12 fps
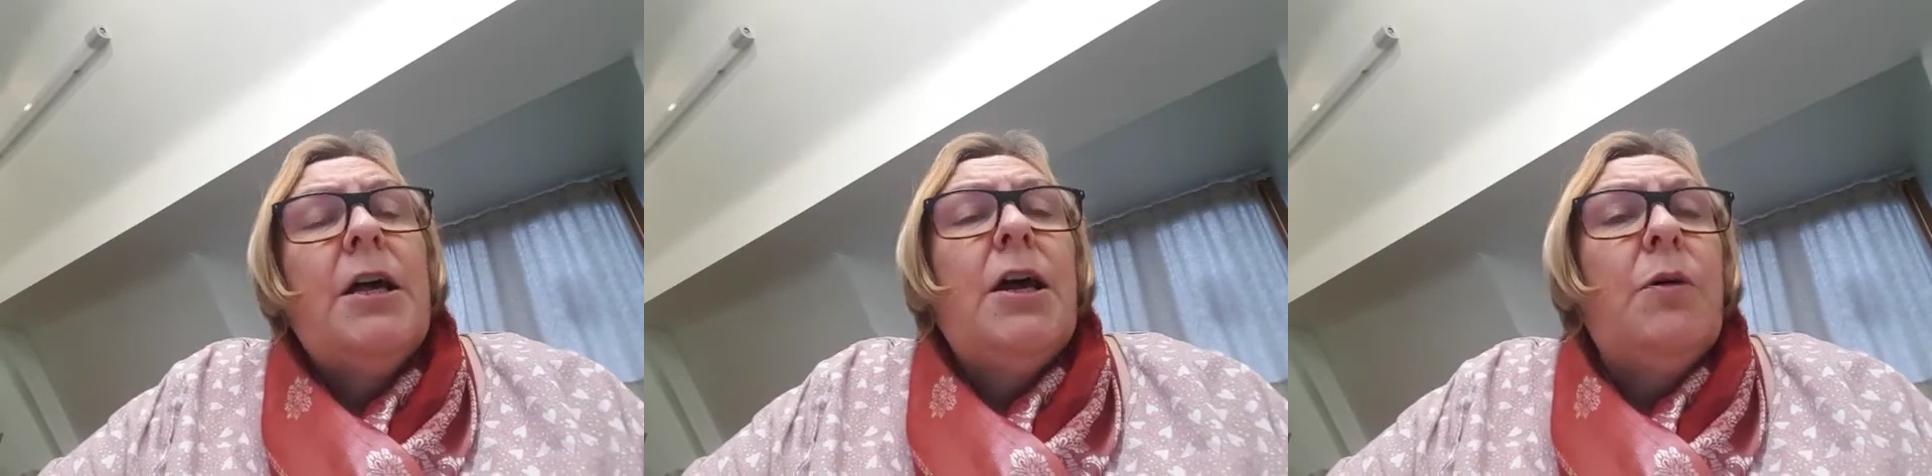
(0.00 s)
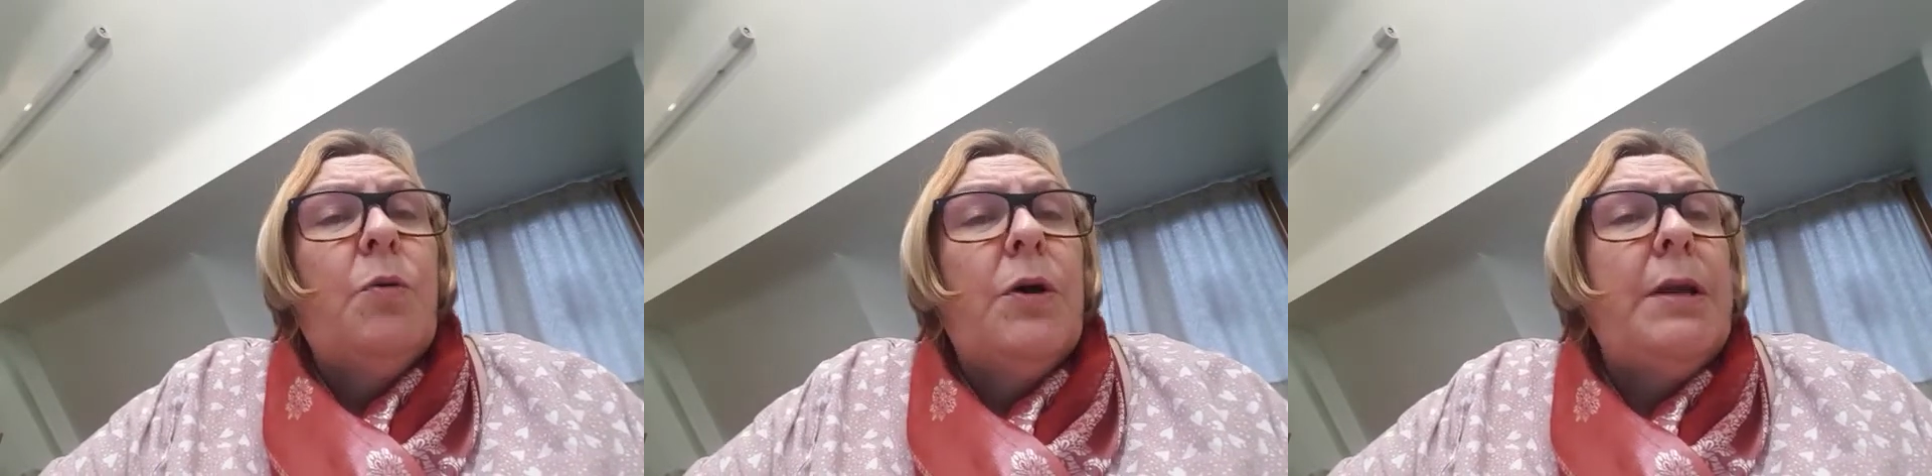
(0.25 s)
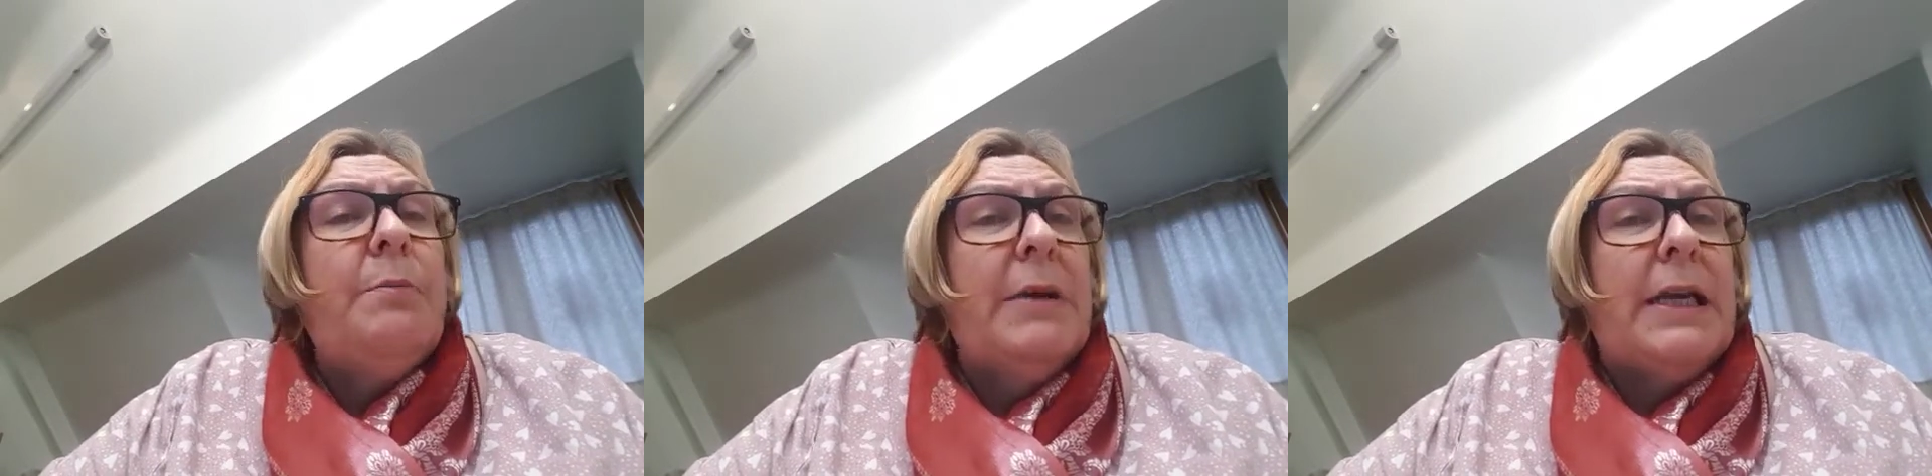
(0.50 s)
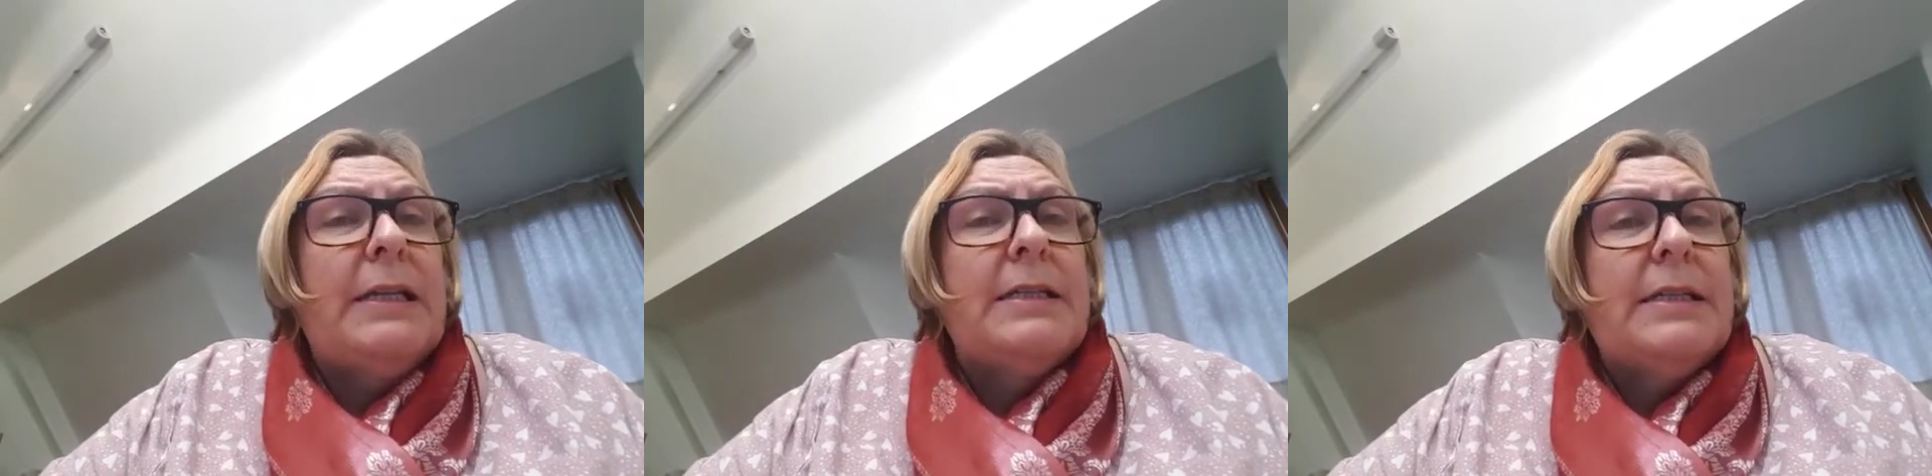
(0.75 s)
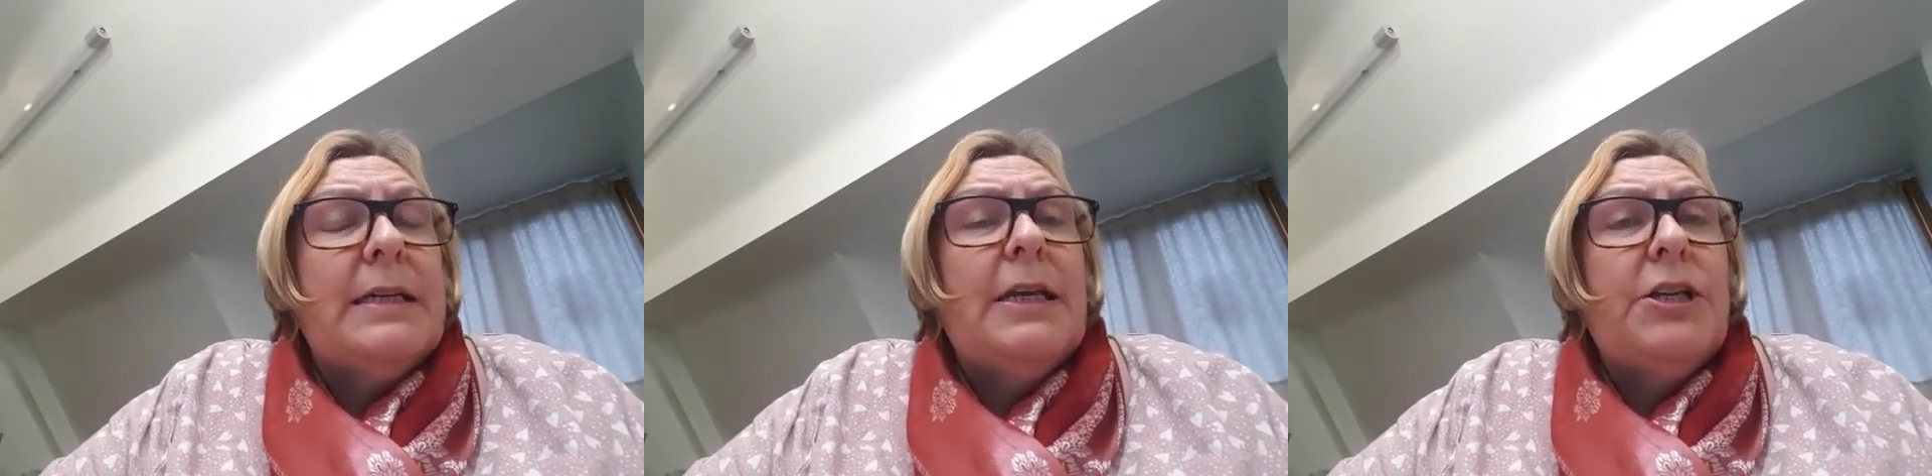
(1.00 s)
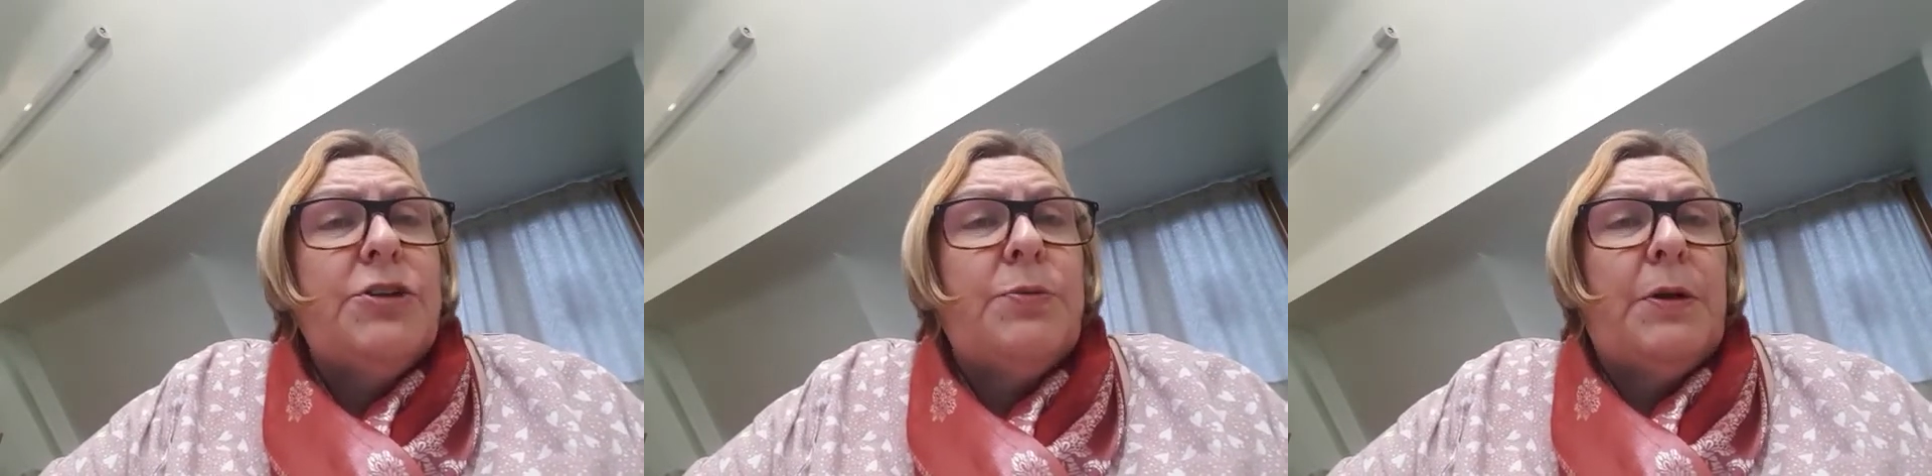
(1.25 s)
and what it means to
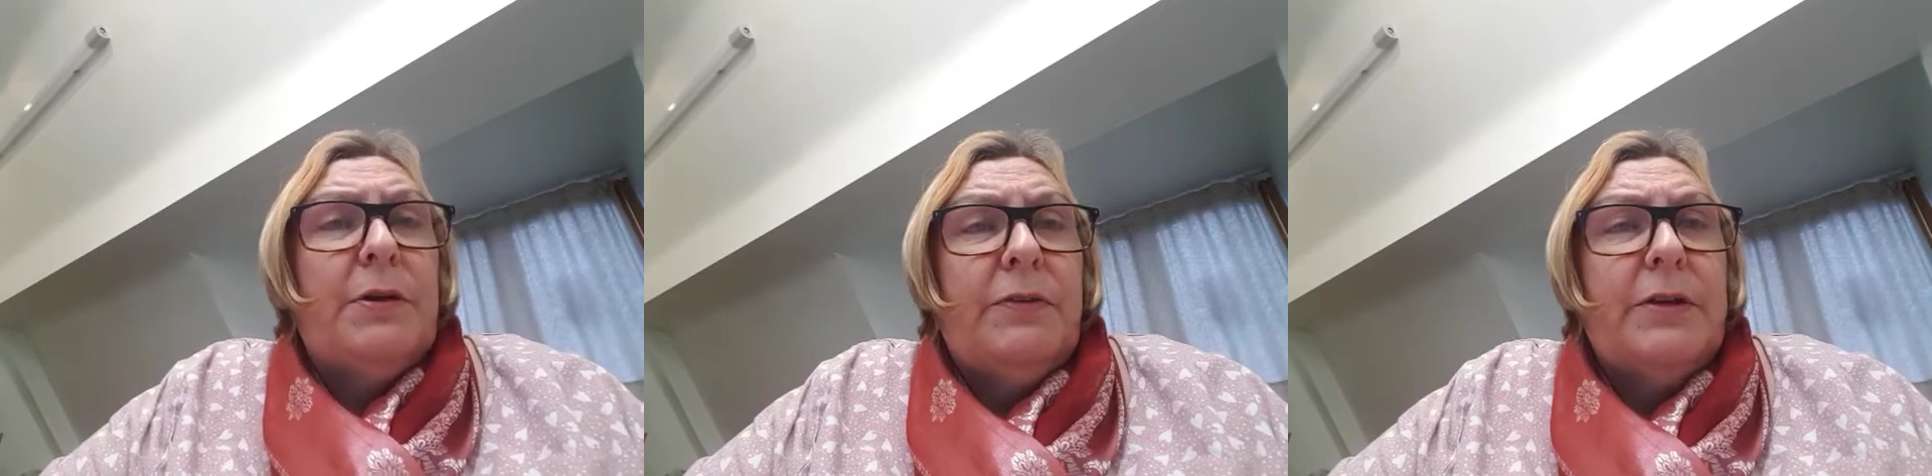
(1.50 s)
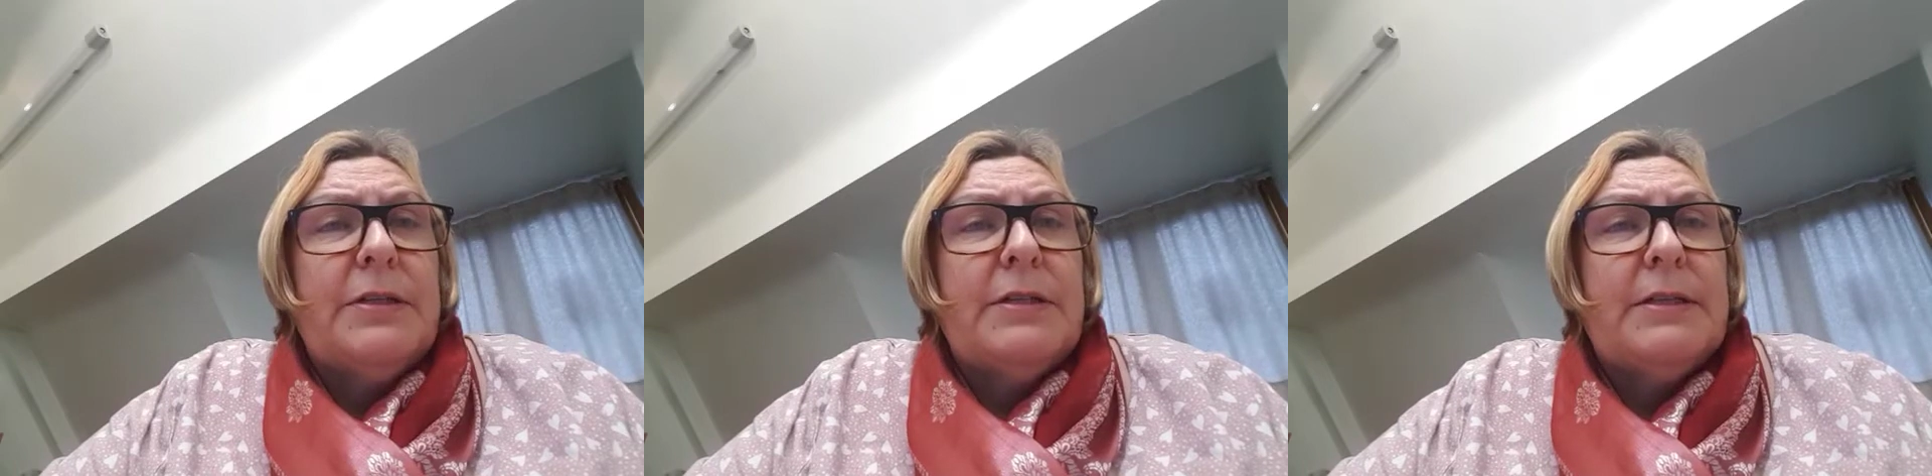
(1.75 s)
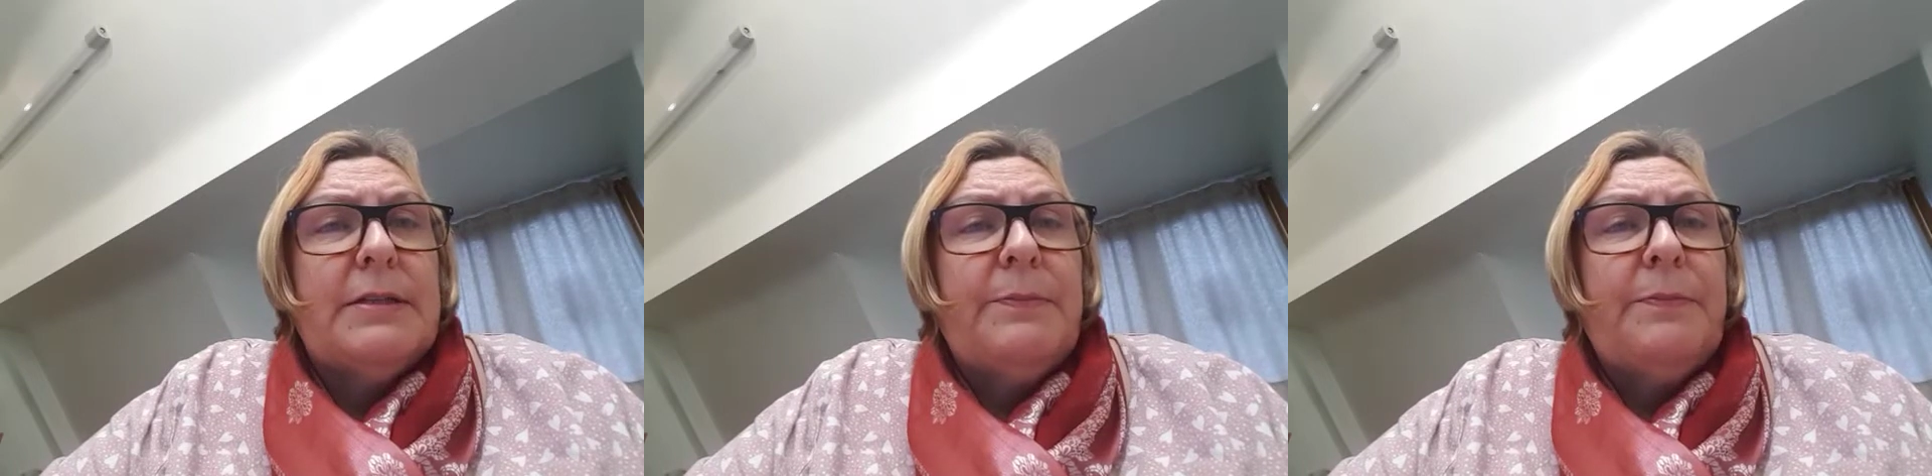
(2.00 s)
each one of us.